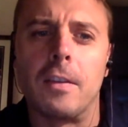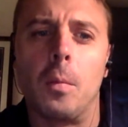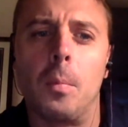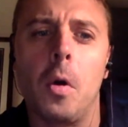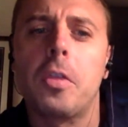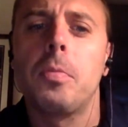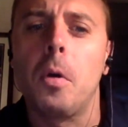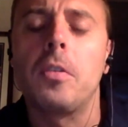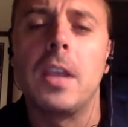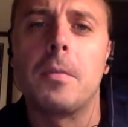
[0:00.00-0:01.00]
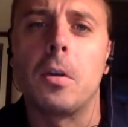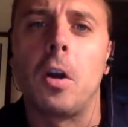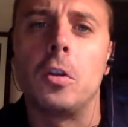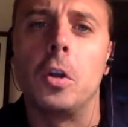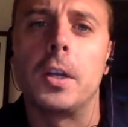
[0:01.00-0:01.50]
So both teams
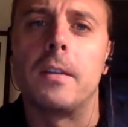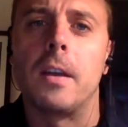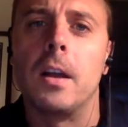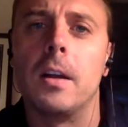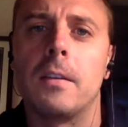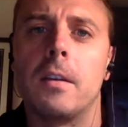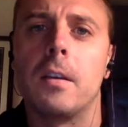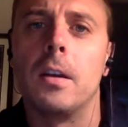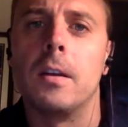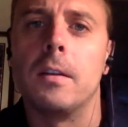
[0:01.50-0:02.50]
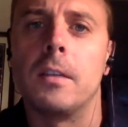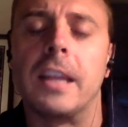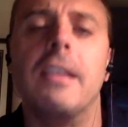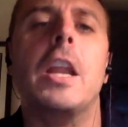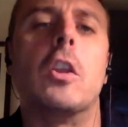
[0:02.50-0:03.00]
are looking to
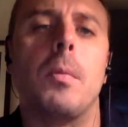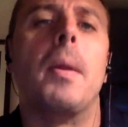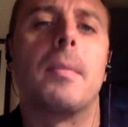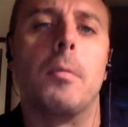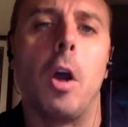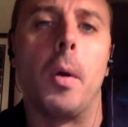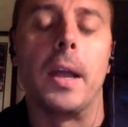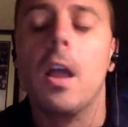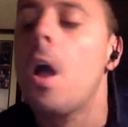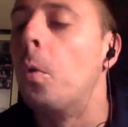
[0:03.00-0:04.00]
continue some momentum going.